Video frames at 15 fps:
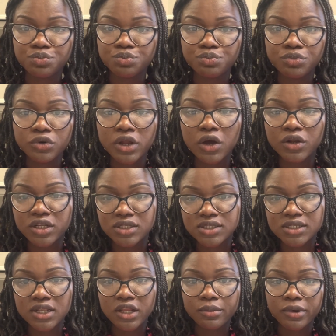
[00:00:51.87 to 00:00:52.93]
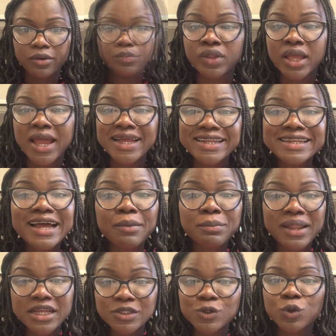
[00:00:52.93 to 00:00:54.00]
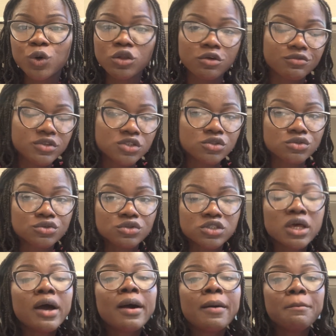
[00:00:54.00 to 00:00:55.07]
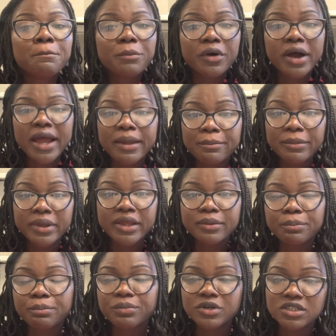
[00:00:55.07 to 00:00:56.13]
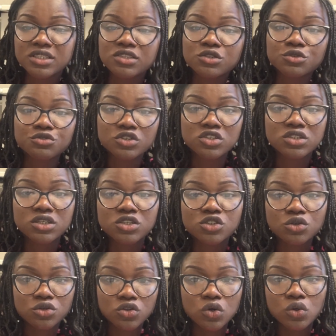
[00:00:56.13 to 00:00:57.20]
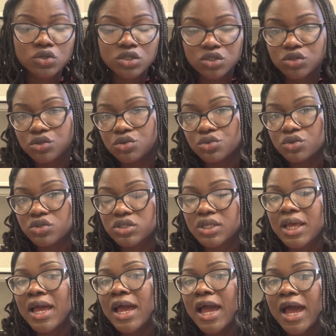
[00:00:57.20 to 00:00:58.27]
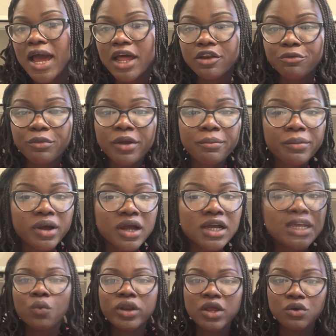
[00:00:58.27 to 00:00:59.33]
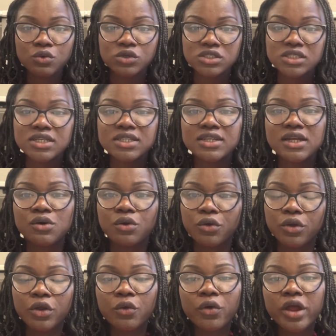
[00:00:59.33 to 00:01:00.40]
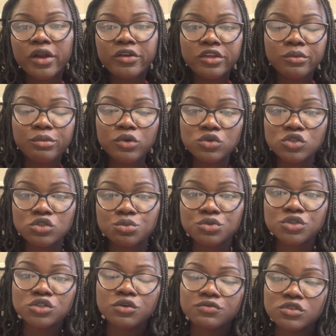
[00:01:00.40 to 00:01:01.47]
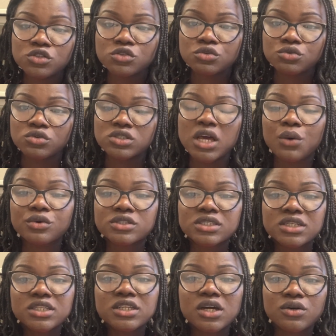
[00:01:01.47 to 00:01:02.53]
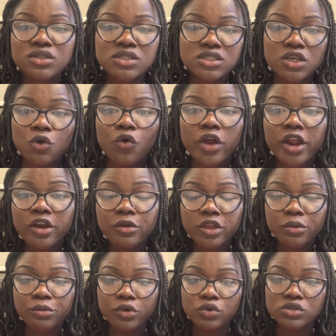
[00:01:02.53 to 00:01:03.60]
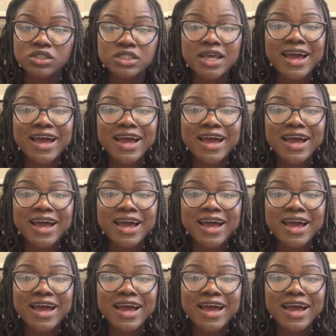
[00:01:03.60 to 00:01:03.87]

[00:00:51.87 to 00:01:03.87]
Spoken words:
put out a disclaimer. I didn't apply to all of these schools, but I made personal research on all these schools. And remember, when I was sending out inquiry emails to most of these schools, I was sending out these inquiry emails